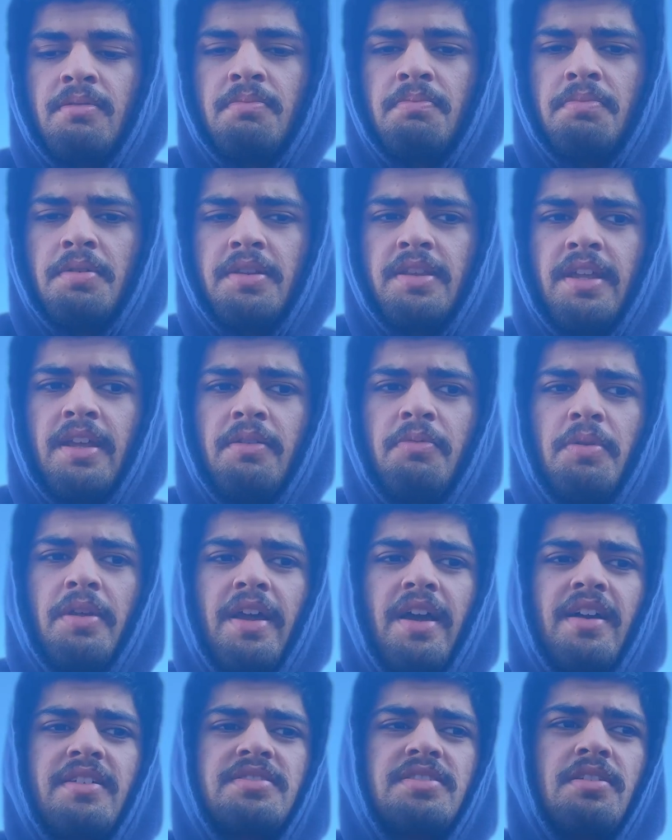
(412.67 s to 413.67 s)
But then we
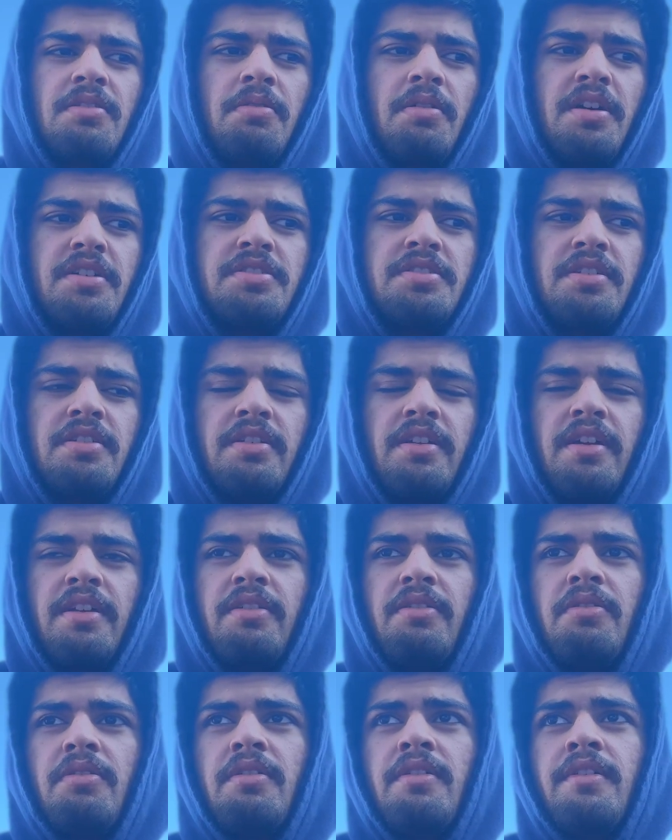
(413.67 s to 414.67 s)
ask the question
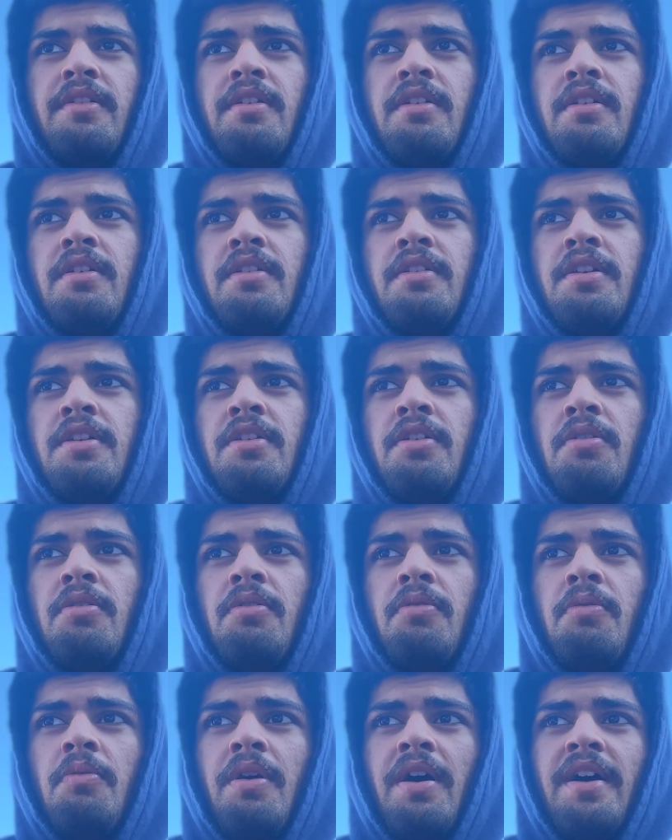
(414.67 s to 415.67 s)
then,
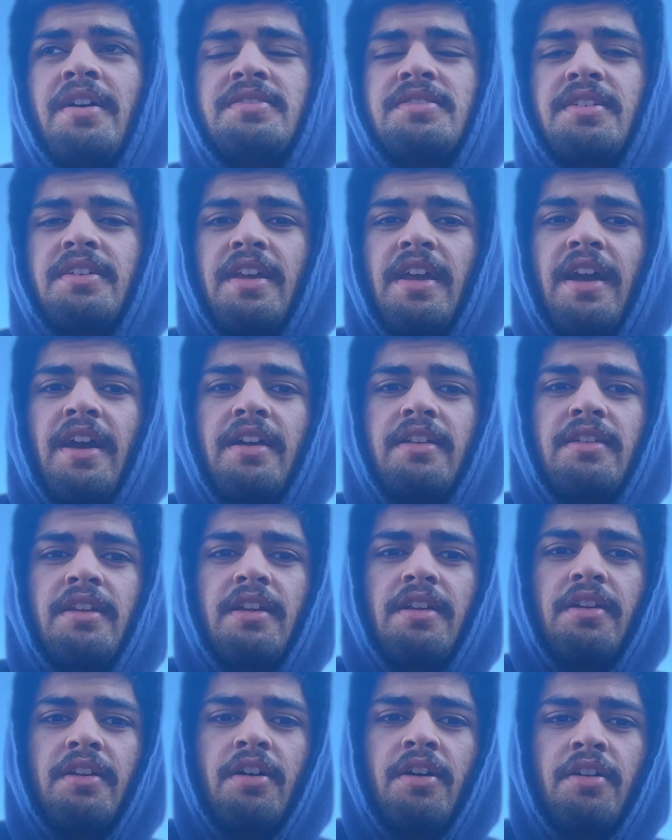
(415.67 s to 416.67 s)
why is the cat
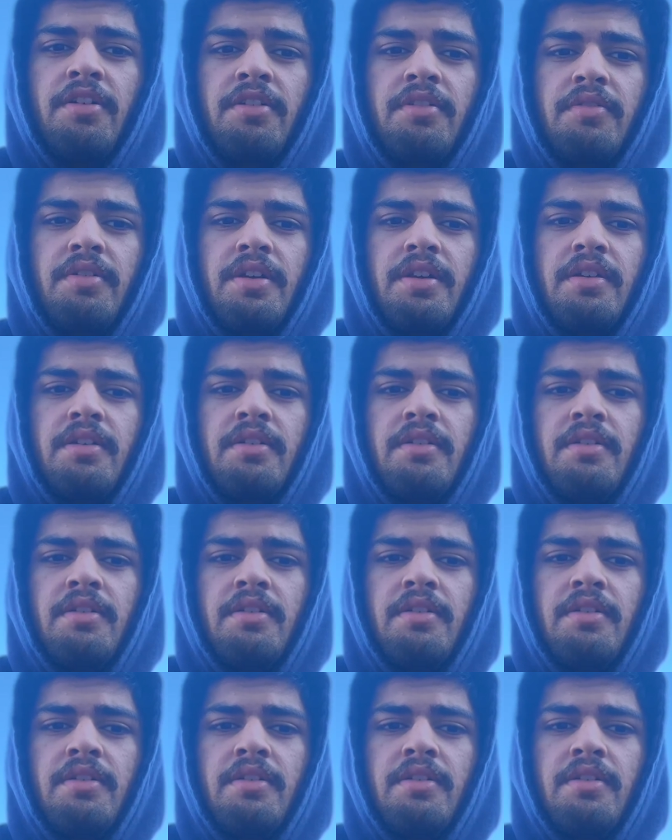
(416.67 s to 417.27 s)
getting hungry?